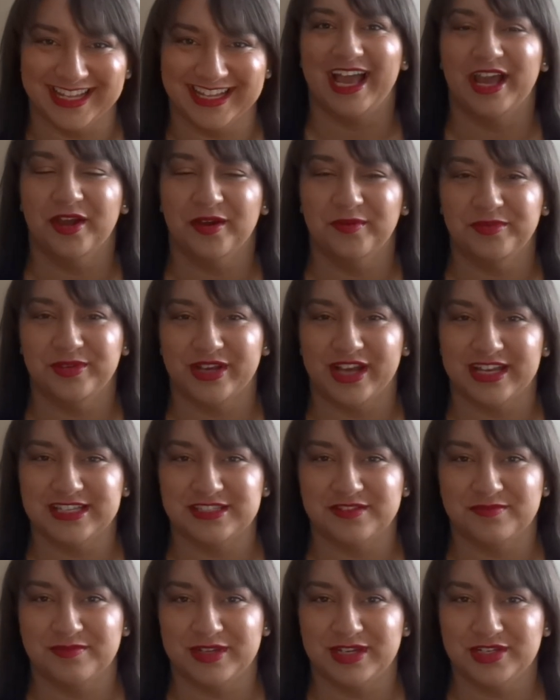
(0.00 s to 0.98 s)
I hope you guys
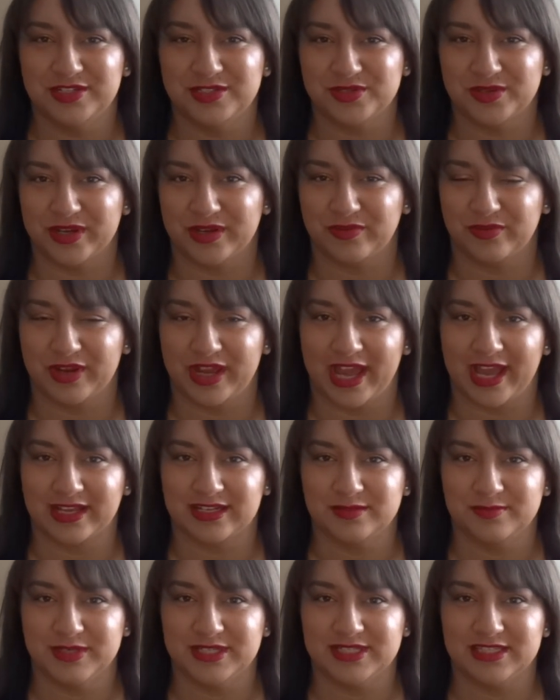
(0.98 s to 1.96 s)
have been enjoying
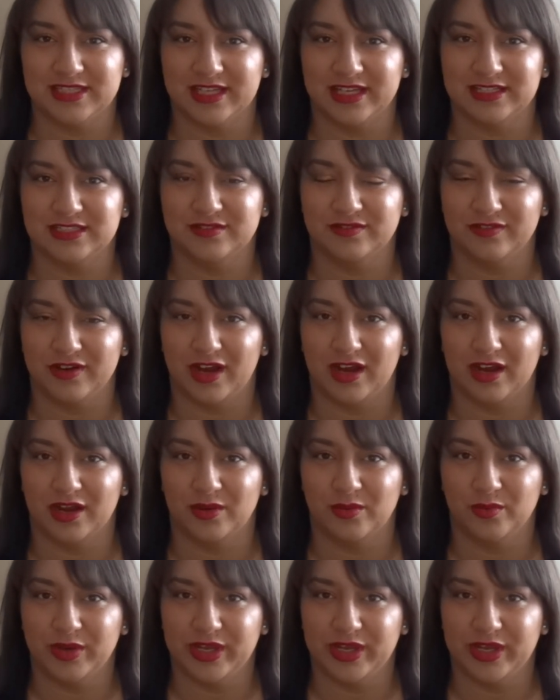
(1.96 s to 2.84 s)
Reactmas thus far.